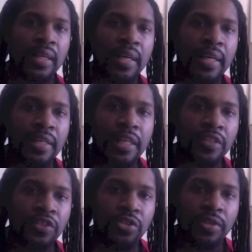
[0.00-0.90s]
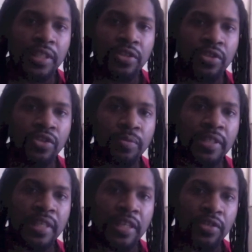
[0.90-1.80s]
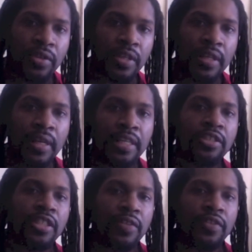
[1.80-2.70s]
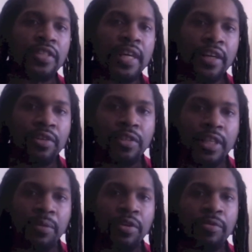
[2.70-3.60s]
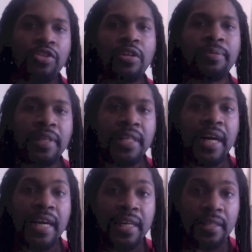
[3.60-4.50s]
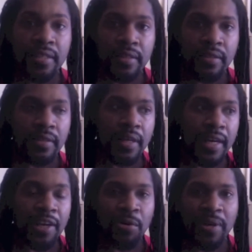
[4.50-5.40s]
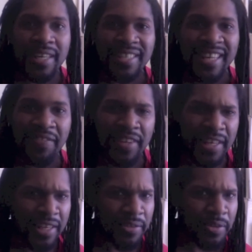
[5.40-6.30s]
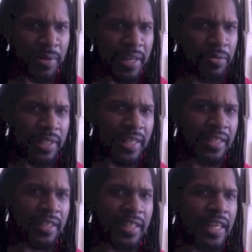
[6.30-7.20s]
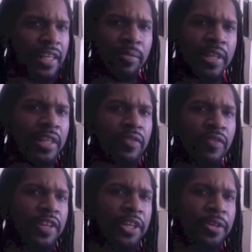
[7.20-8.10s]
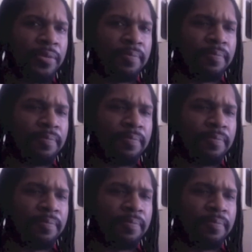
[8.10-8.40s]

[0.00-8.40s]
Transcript: Hey, thanks for tuning in to Anubis Tech Talk. As you see from the title, today we're going to be talking about the IS, iOS 7. I don't know why I always get tongue-tied in the beginning of a video.